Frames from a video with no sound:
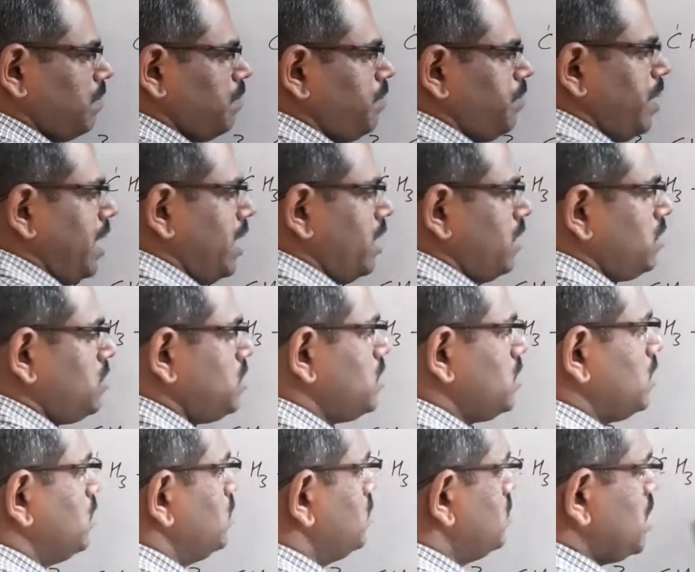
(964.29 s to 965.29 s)
pent,
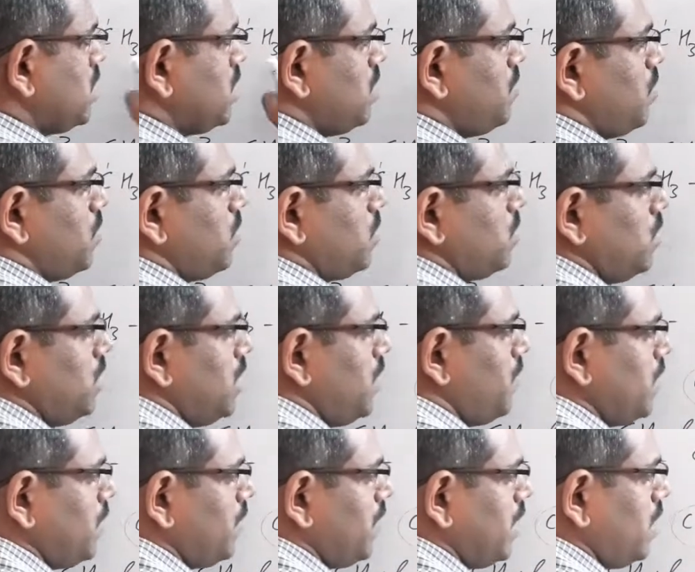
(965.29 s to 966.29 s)
single bond only
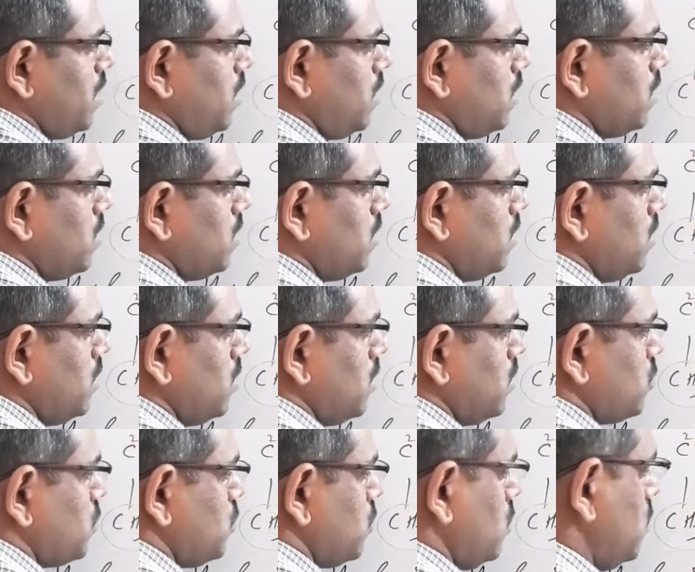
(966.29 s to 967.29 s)
everywhere.
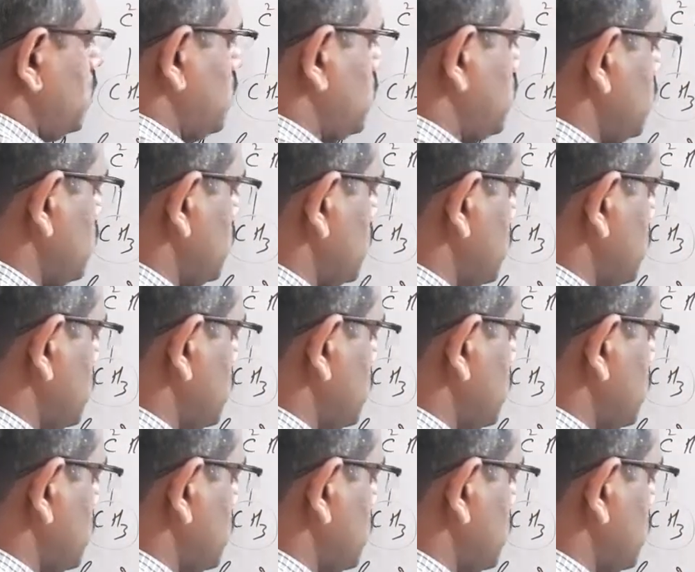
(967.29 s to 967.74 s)
So